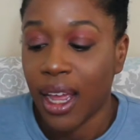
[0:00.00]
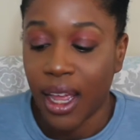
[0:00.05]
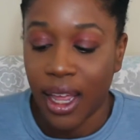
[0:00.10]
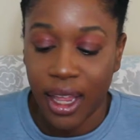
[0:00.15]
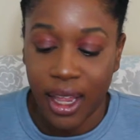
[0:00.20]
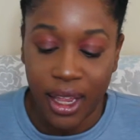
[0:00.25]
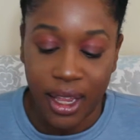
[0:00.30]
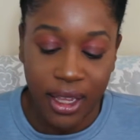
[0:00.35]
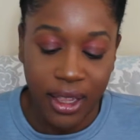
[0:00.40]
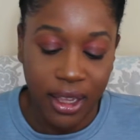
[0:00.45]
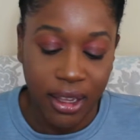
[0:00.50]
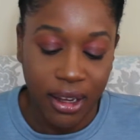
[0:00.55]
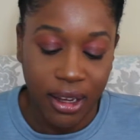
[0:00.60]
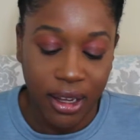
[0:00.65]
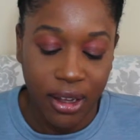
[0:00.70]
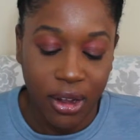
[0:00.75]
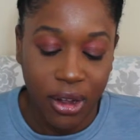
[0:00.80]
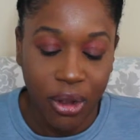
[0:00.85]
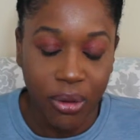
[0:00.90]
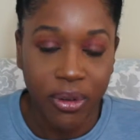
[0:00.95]
and
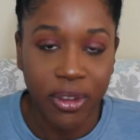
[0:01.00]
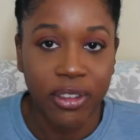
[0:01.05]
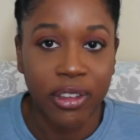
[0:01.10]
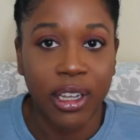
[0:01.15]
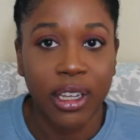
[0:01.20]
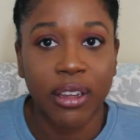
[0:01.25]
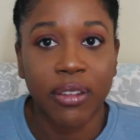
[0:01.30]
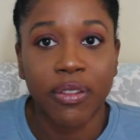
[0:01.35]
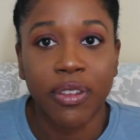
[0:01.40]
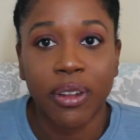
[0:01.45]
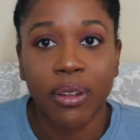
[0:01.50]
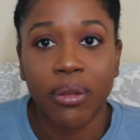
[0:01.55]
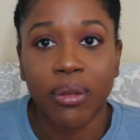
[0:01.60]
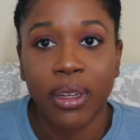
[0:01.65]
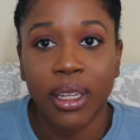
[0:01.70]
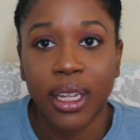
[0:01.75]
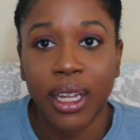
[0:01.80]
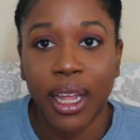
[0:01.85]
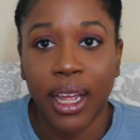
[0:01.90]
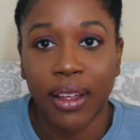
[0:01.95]
they always tend to feel
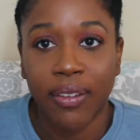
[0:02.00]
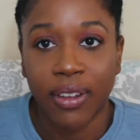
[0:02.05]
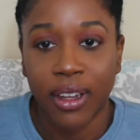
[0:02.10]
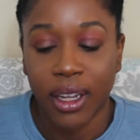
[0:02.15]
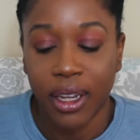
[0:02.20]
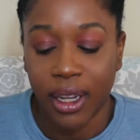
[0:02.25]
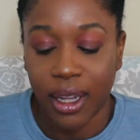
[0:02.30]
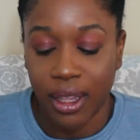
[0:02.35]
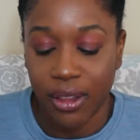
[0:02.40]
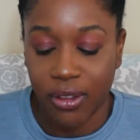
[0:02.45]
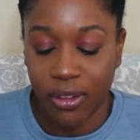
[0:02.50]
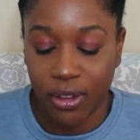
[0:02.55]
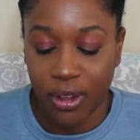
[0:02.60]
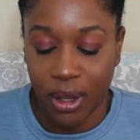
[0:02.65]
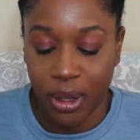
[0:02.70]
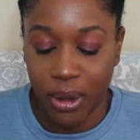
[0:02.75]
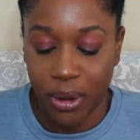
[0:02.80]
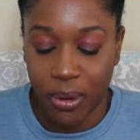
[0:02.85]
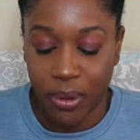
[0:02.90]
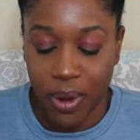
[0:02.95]
really heavy.
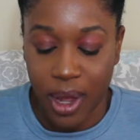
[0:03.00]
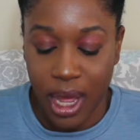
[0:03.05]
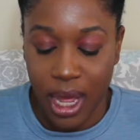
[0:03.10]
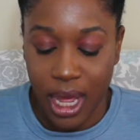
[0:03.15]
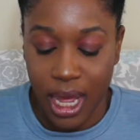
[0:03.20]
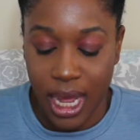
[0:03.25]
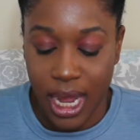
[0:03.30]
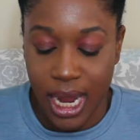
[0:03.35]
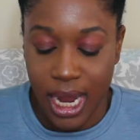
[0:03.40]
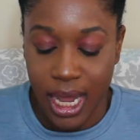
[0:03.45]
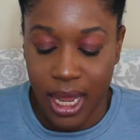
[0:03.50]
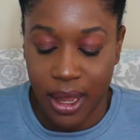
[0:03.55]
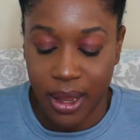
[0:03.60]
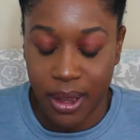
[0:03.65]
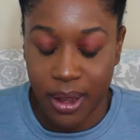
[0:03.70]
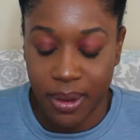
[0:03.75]
So I